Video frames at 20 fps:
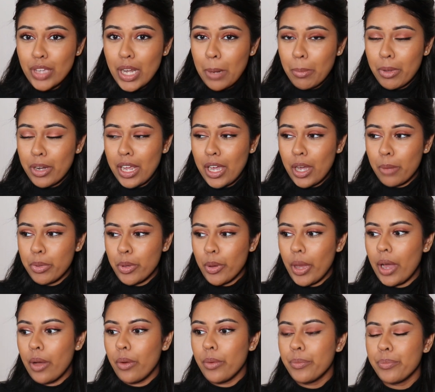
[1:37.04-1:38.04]
and I'm going to help you
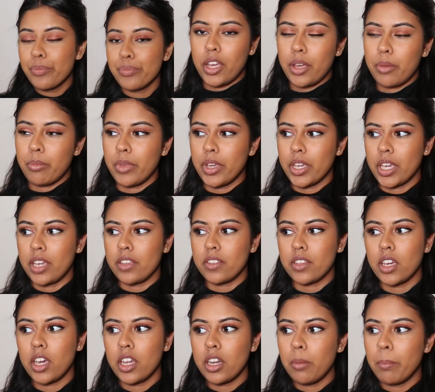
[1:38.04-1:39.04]
out. Okay,
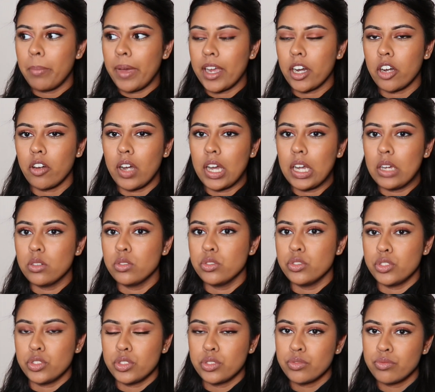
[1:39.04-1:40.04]
so kind of
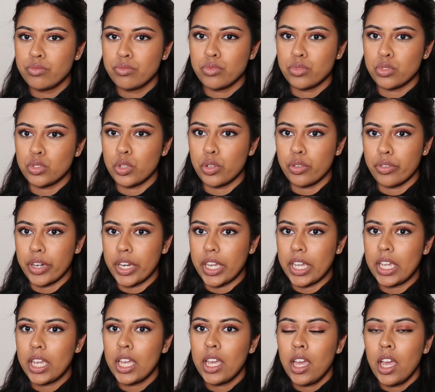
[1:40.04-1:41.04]
background
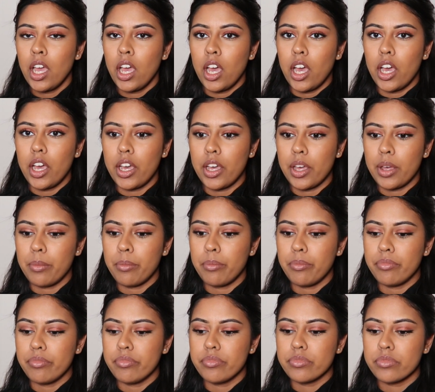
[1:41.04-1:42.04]
story.
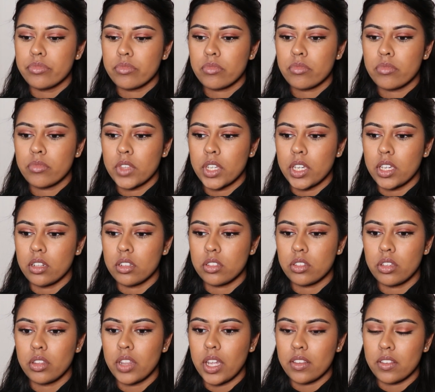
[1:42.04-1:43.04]
In
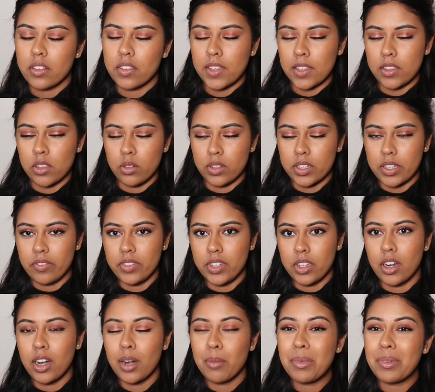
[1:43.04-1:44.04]
2016 or 17,
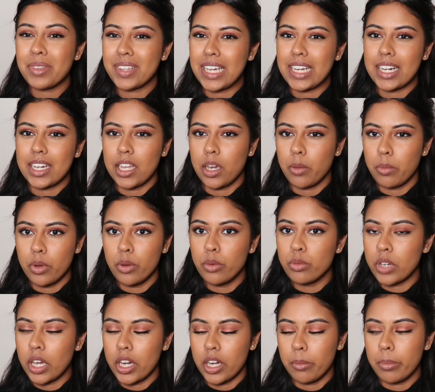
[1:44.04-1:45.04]
I can't remember exactly, I will
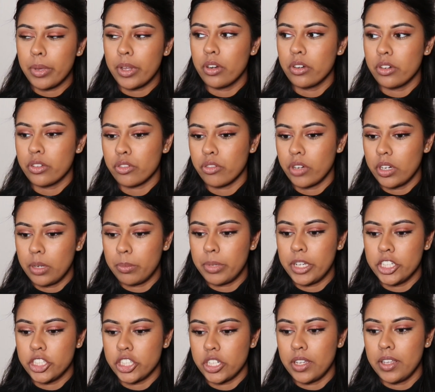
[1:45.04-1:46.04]
kind of put it on the screen, the
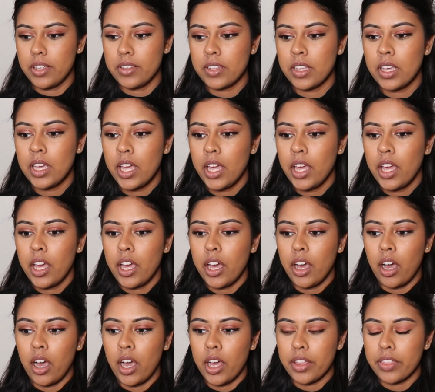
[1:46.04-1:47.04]
pictures.
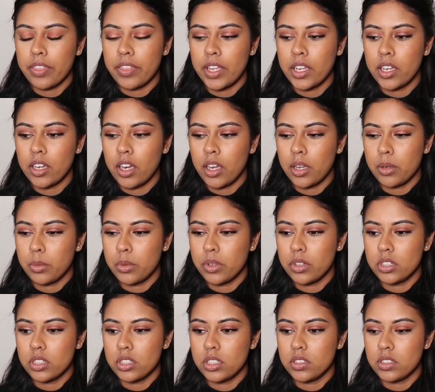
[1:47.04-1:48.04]
I think I
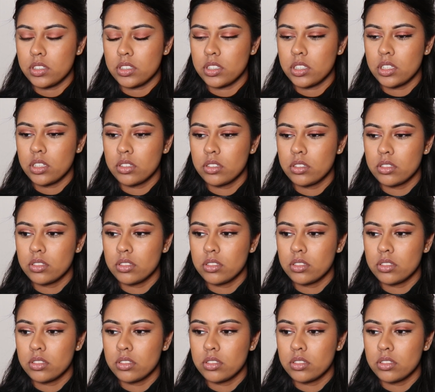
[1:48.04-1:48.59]
was